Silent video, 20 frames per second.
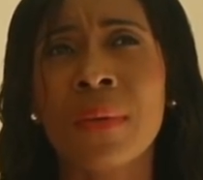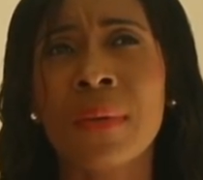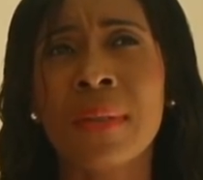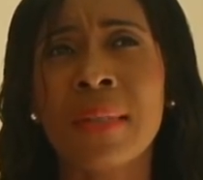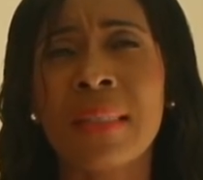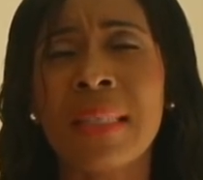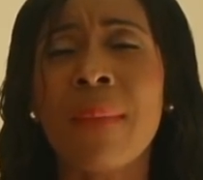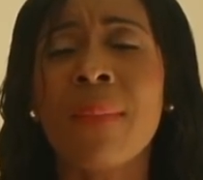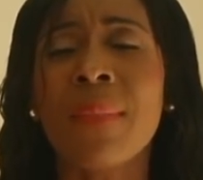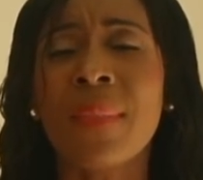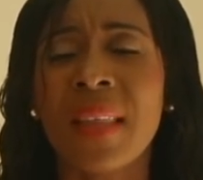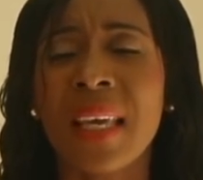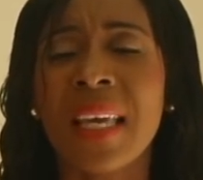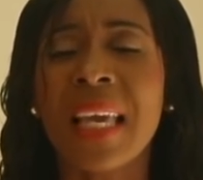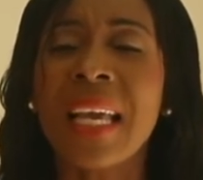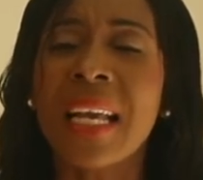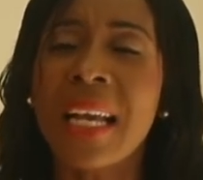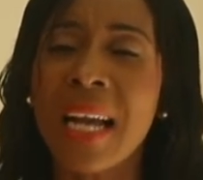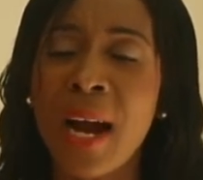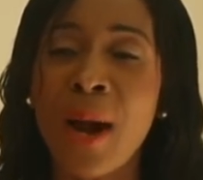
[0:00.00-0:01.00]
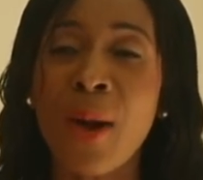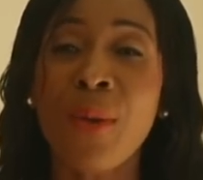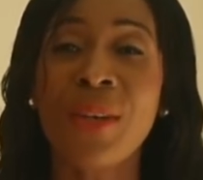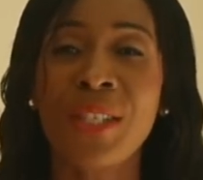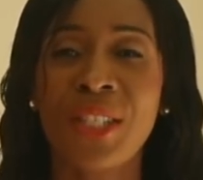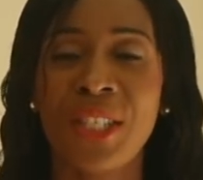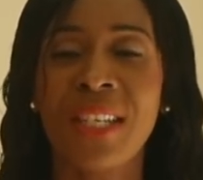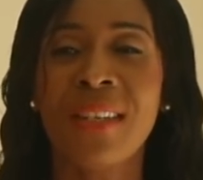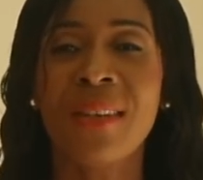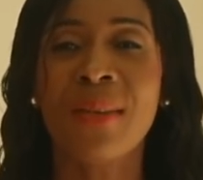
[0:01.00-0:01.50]
something
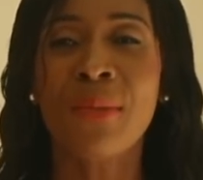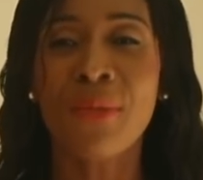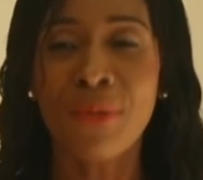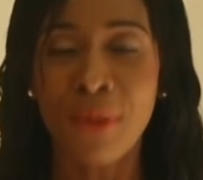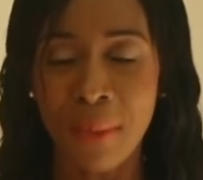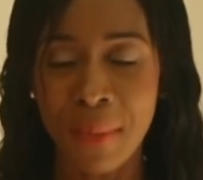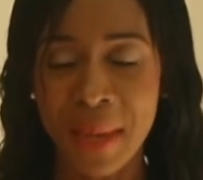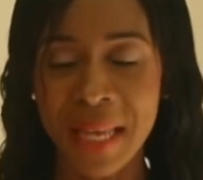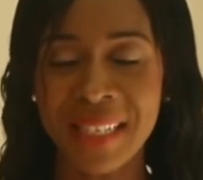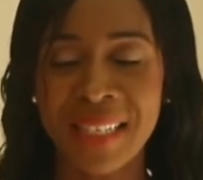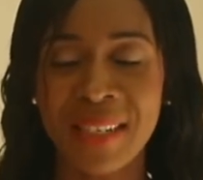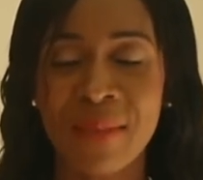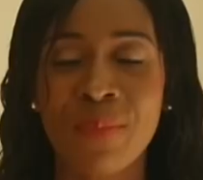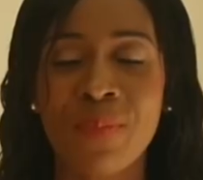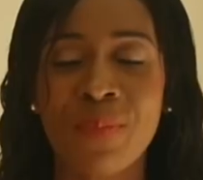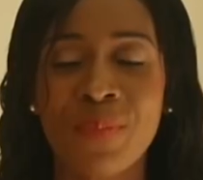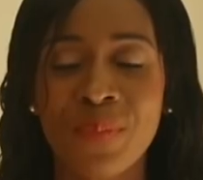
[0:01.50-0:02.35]
encouraging from it.